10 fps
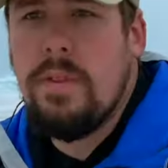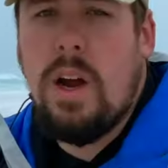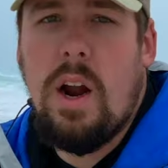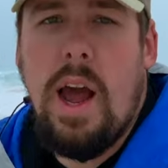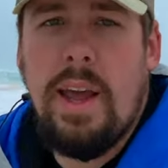
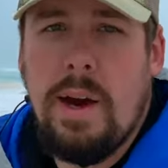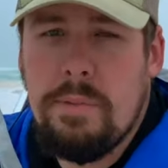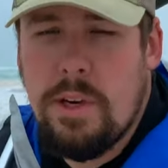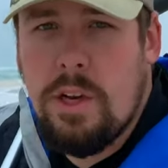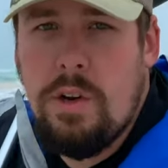All right, I'm
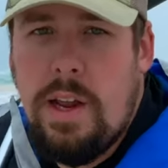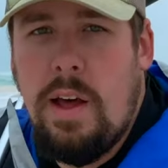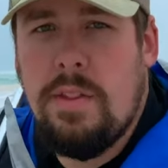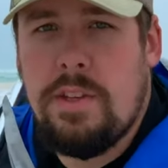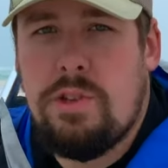gonna go
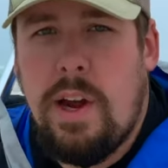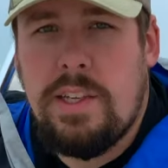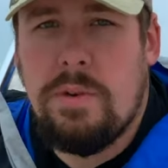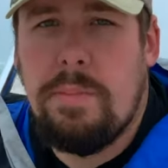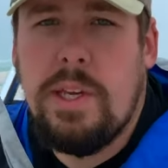down this stretch
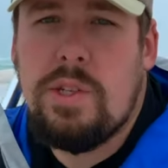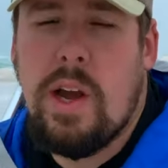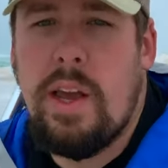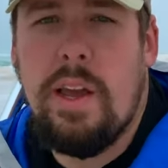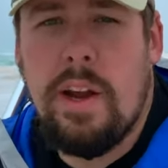of beach
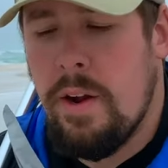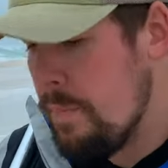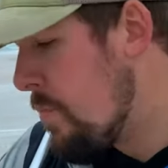right here